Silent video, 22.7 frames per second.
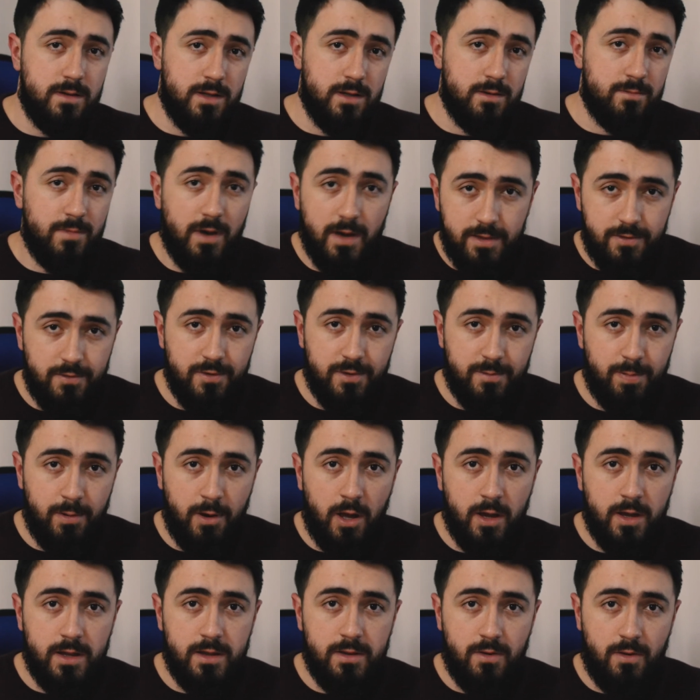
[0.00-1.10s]
in a must-use
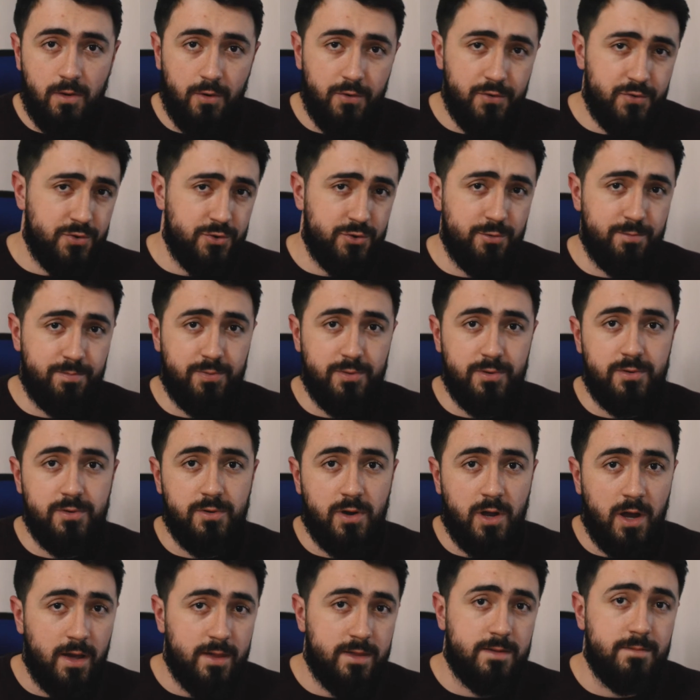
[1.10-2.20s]
plugin, or should you put your
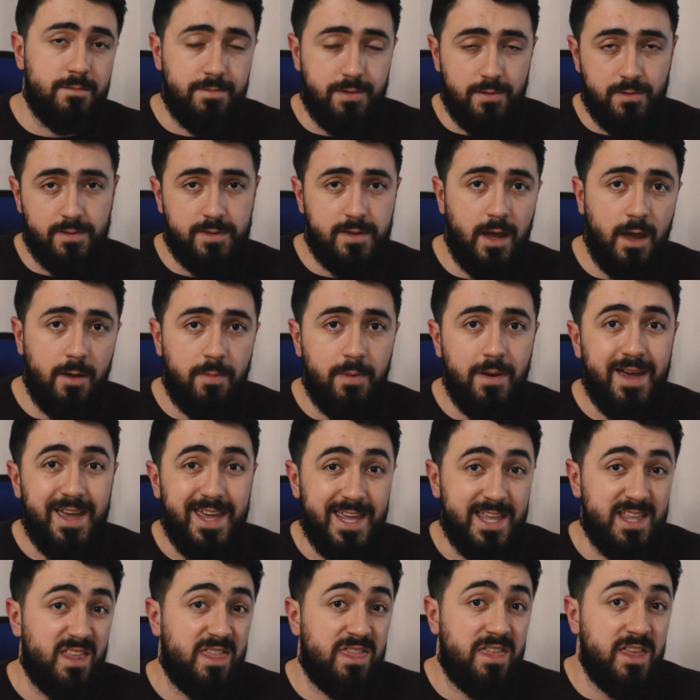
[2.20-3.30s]
custom post type
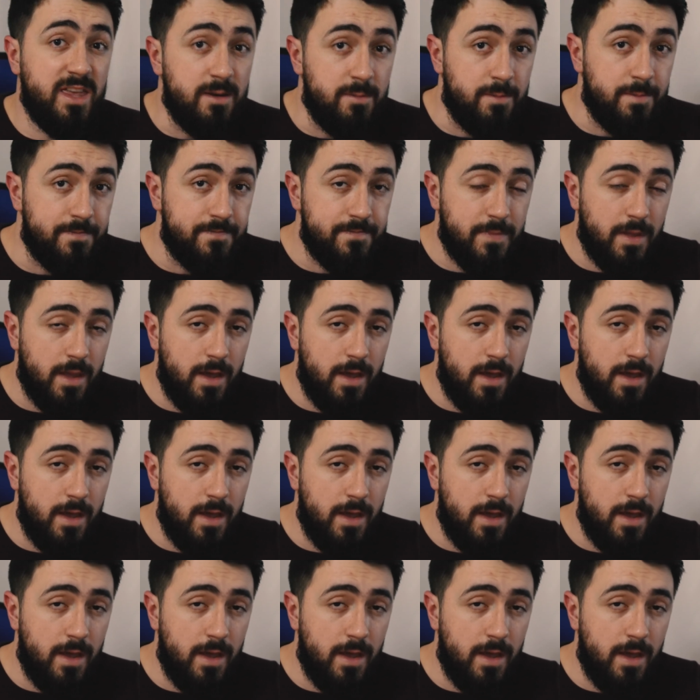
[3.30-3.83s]
in a theme?